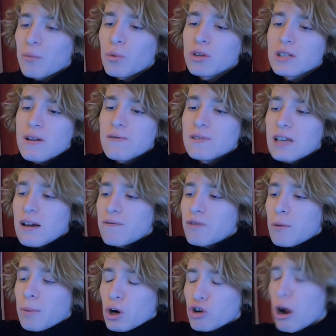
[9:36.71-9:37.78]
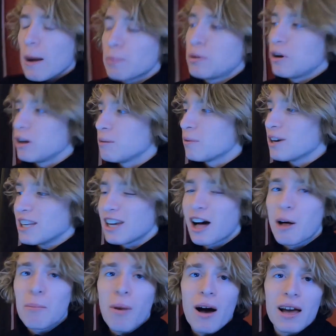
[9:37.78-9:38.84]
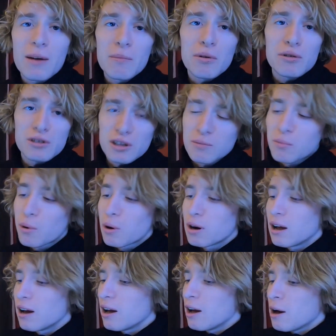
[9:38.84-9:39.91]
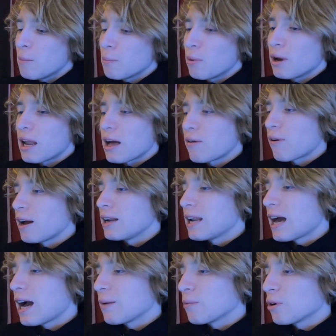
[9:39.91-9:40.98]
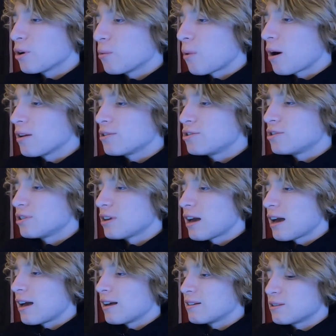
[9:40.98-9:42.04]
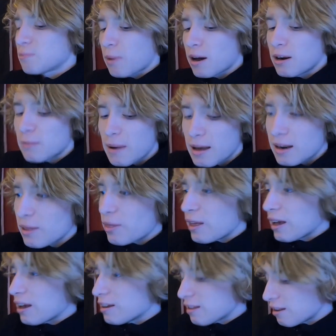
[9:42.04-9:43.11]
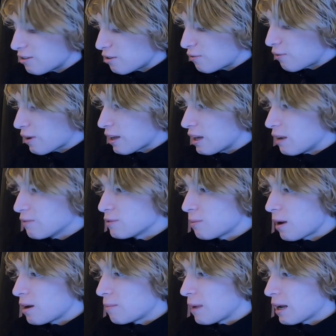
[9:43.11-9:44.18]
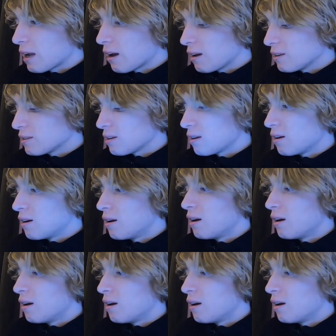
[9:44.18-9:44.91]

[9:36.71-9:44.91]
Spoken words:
And once I've saved up a crap ton of money, I'll buy a boosted board. But right now I'm gonna watch Spider-Man, I think, cause I just freaking love Spider-Man, guys.